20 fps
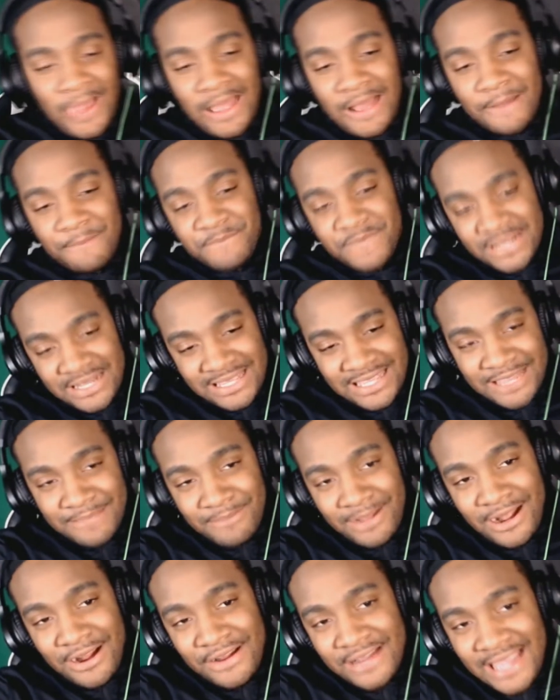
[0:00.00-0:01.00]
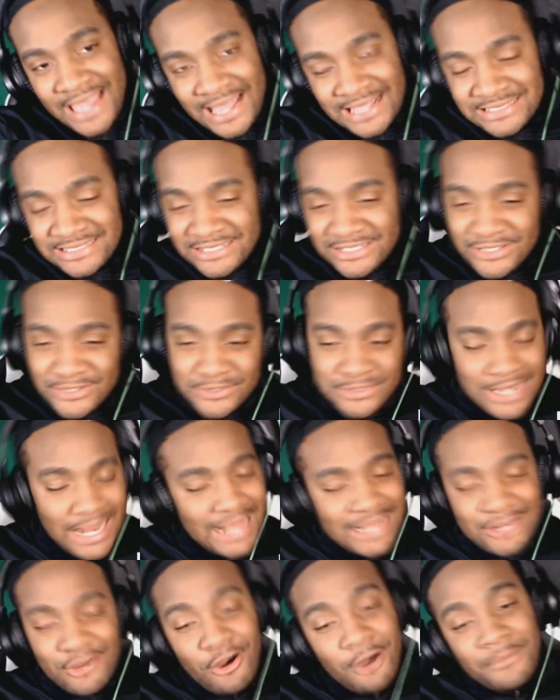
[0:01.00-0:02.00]
I'm finna get my reaction to it.
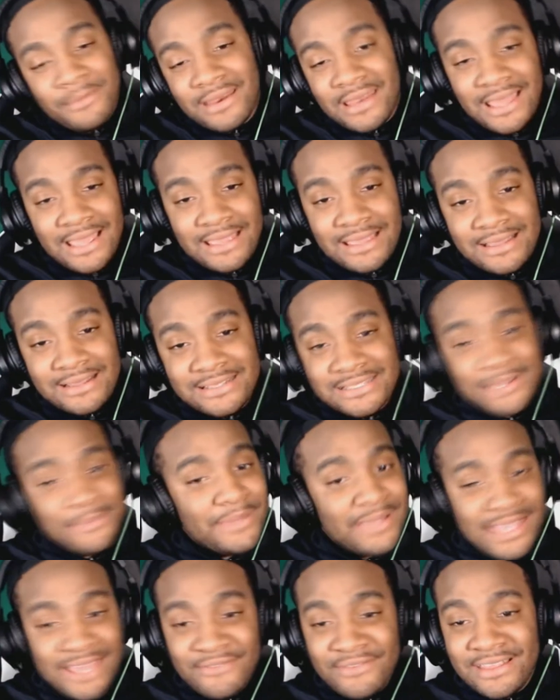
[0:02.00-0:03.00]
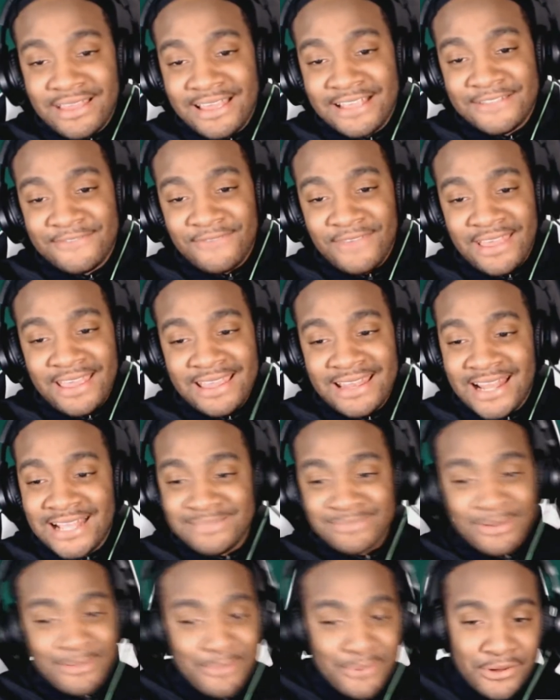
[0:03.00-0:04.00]
I know I'ma like it because I'm a Kevin Gates fan.
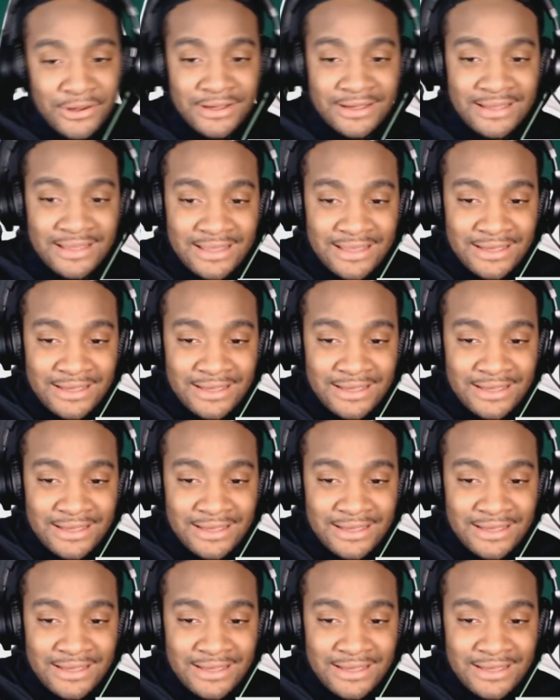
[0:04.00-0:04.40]
That's my boy.